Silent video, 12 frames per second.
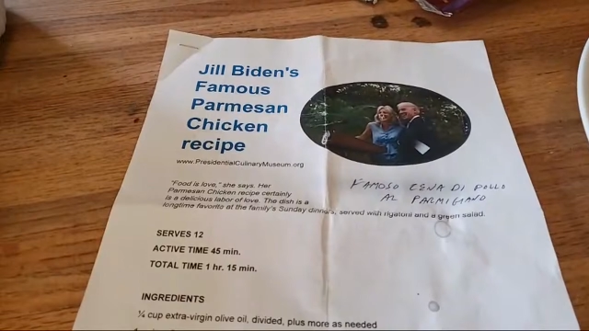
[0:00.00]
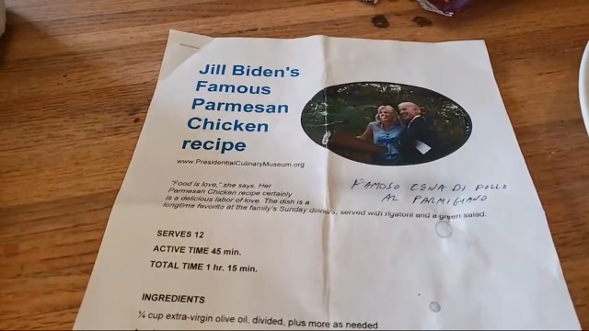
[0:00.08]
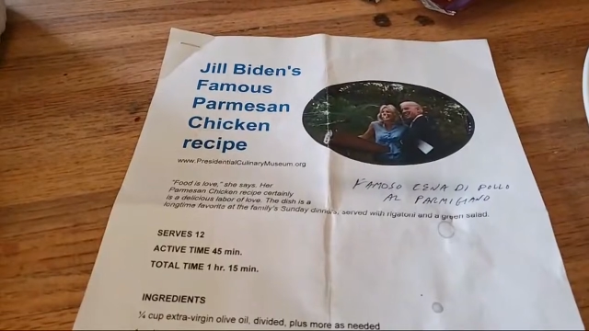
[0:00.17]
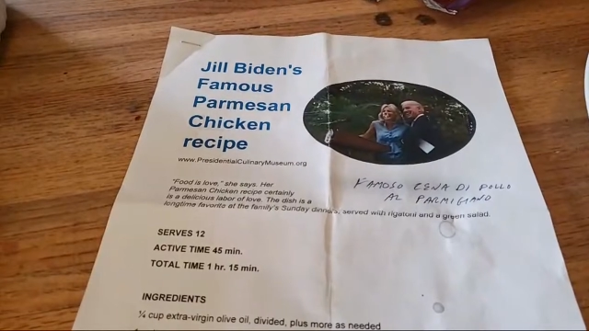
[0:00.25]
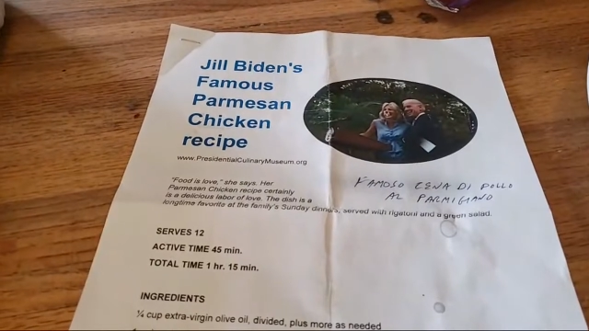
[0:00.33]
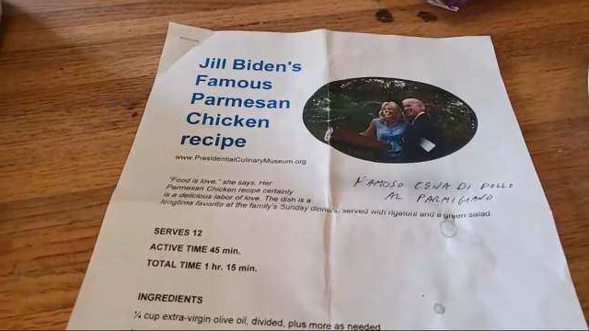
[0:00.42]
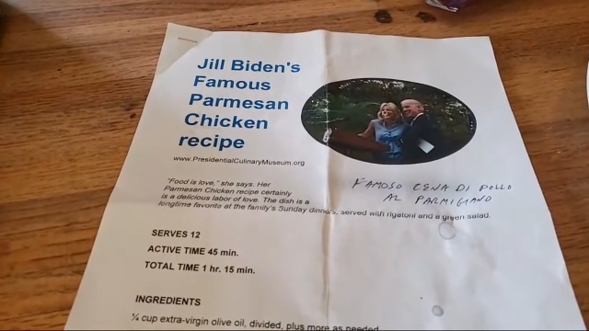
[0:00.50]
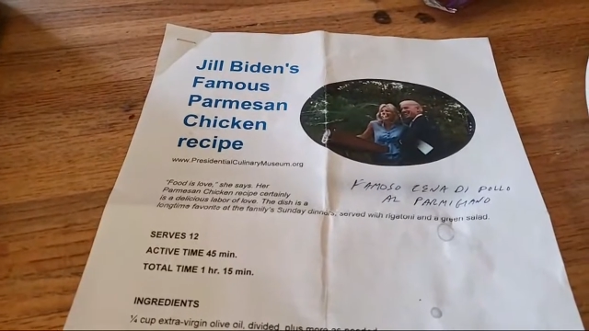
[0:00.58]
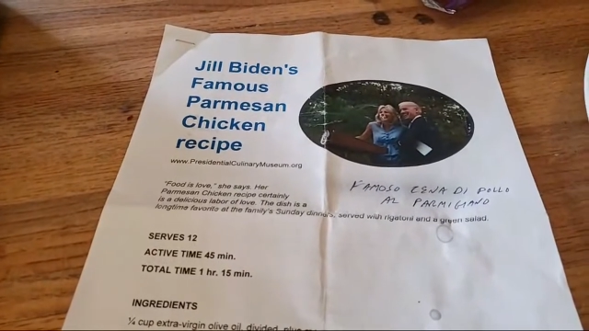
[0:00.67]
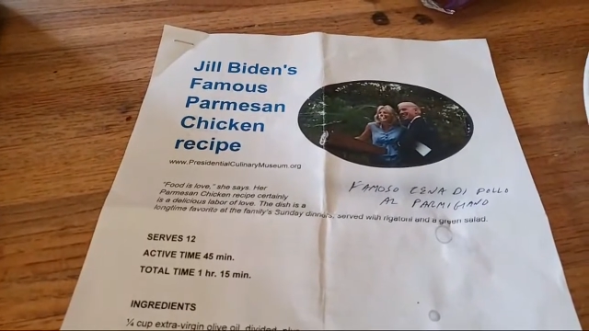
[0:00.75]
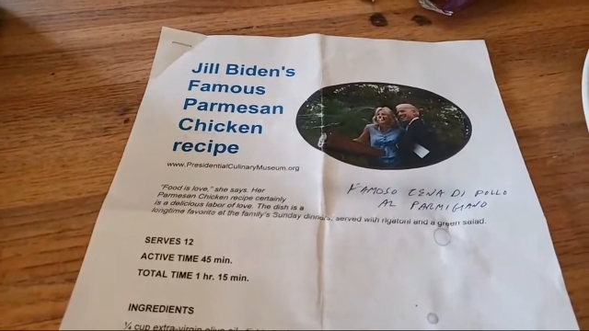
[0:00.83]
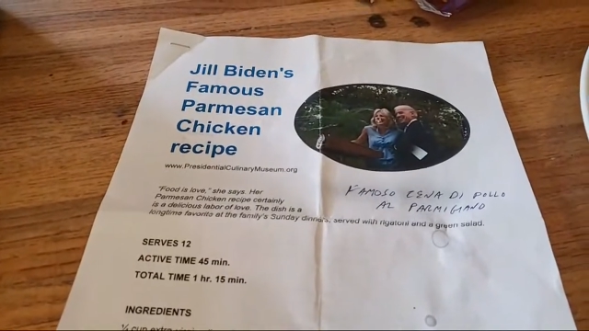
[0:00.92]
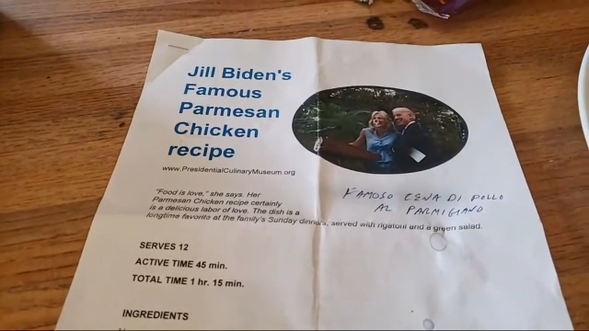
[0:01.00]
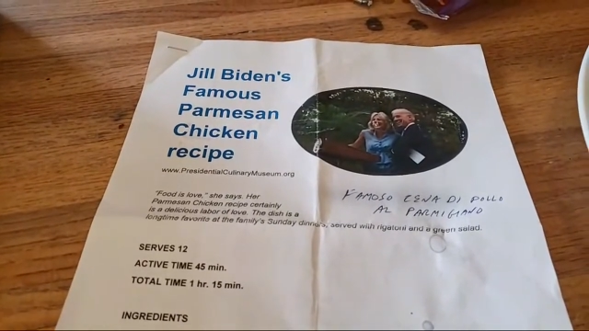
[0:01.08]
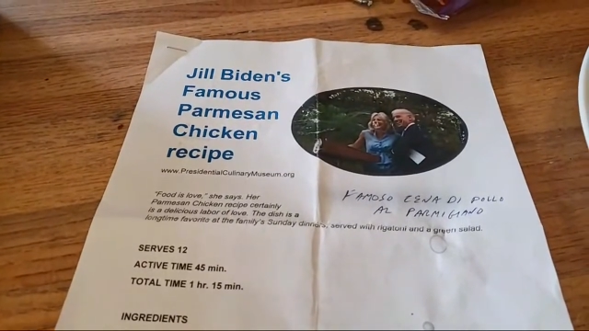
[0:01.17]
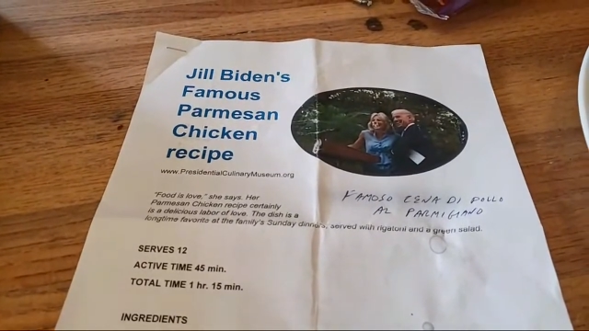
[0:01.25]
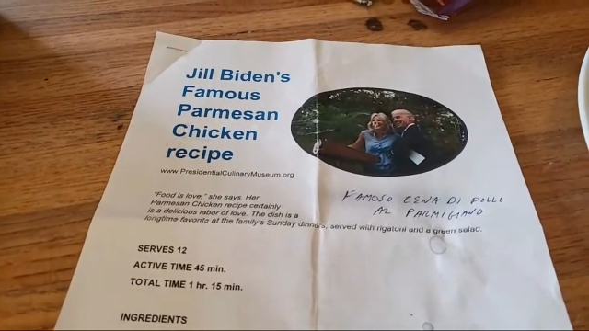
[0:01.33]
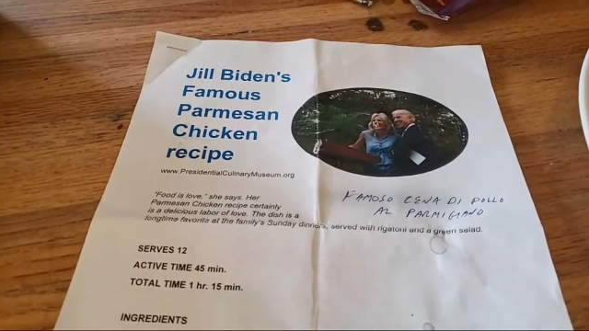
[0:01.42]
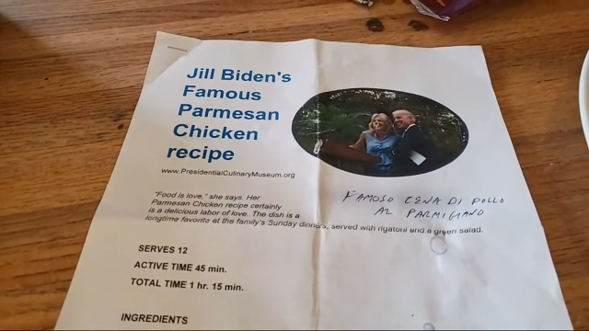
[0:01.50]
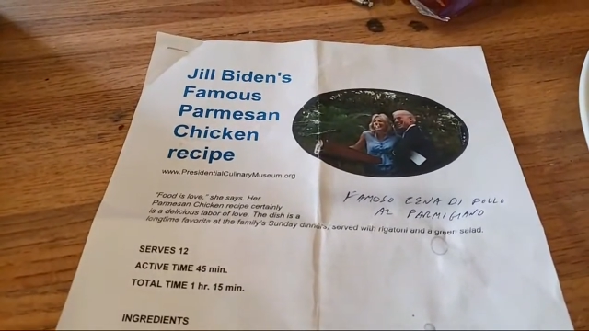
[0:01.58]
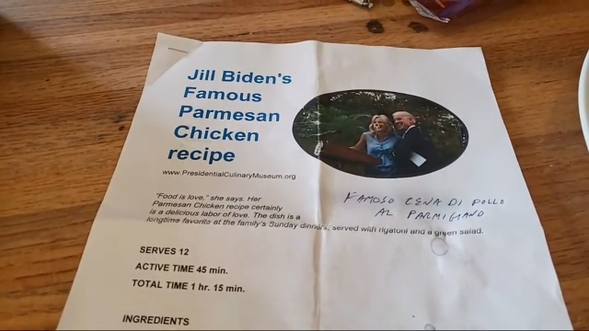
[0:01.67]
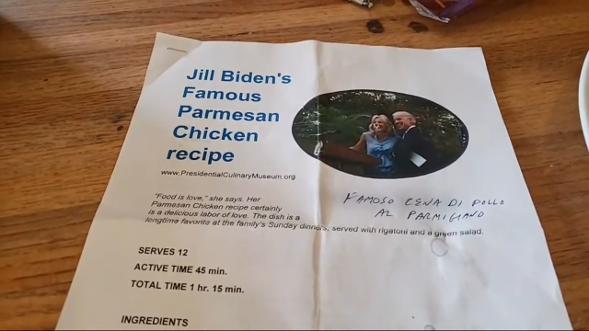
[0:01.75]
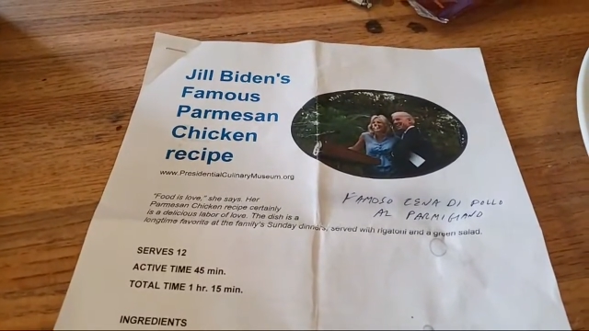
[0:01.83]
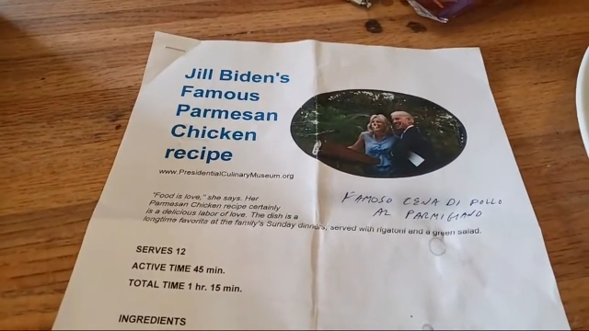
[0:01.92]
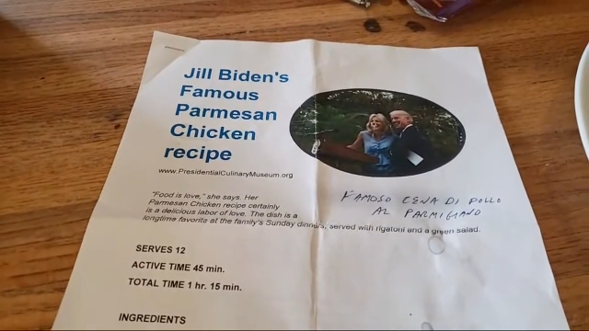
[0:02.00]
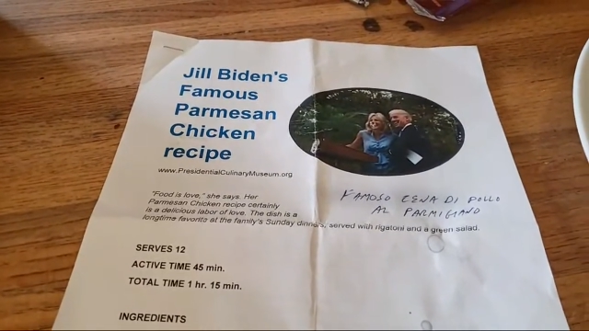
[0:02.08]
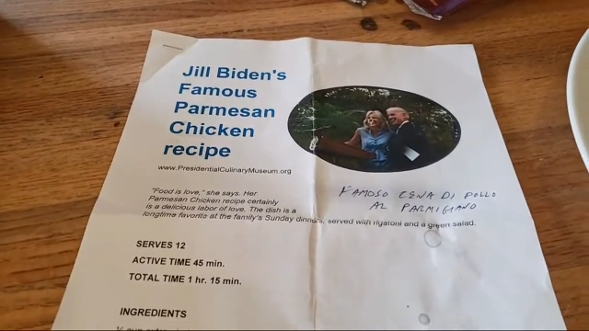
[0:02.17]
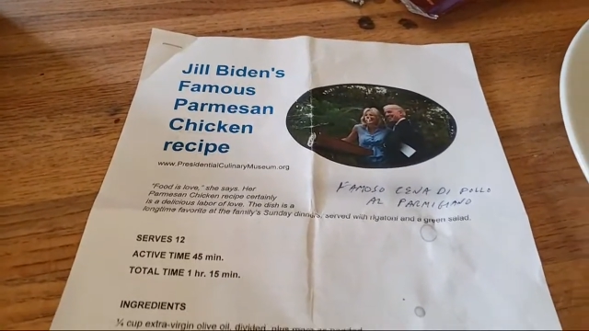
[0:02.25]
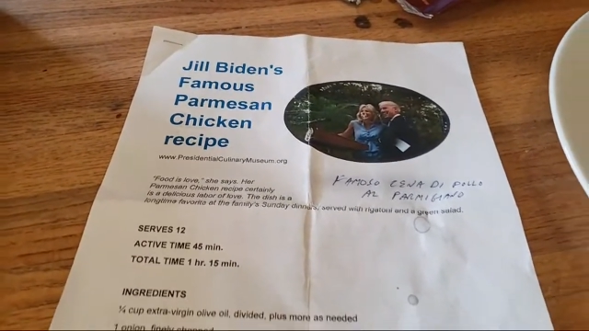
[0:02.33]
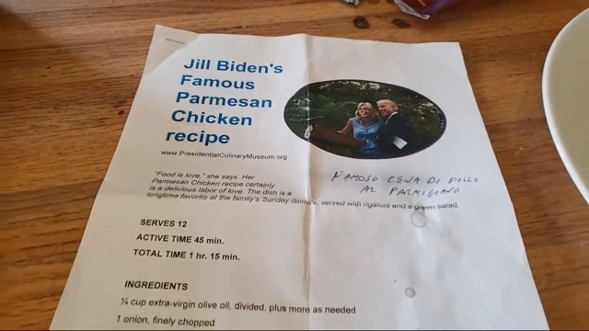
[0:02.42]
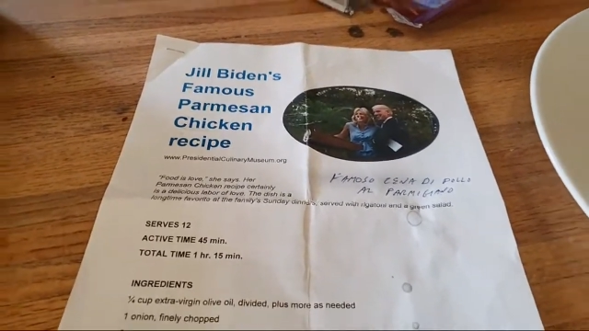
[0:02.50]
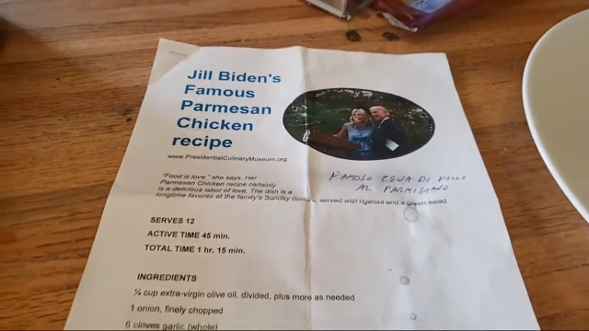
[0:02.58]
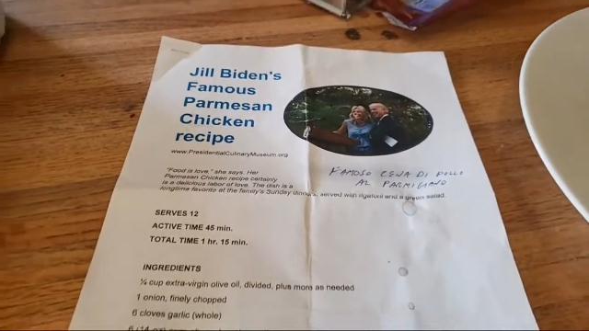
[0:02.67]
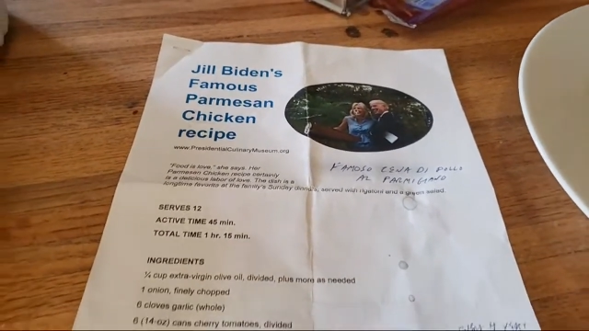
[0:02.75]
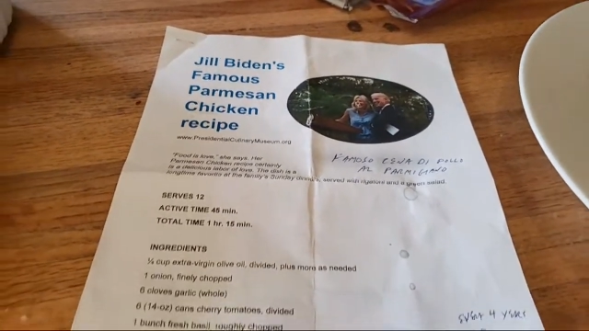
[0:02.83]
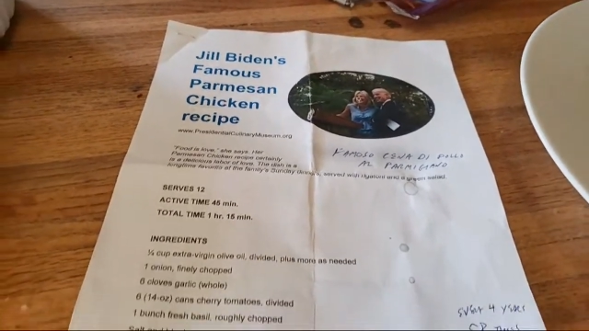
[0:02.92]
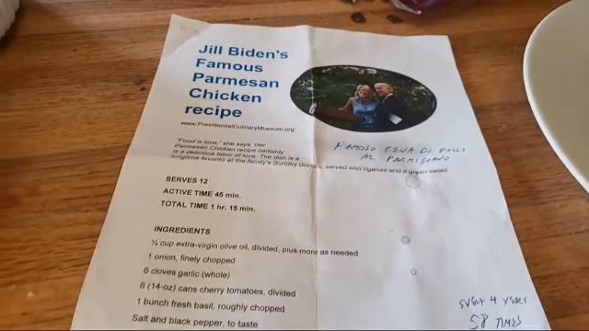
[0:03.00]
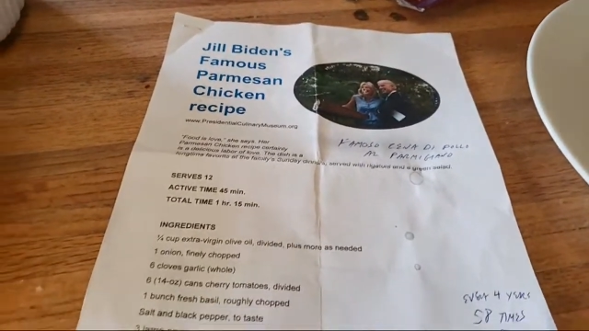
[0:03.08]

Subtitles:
[unreadable: no face in view]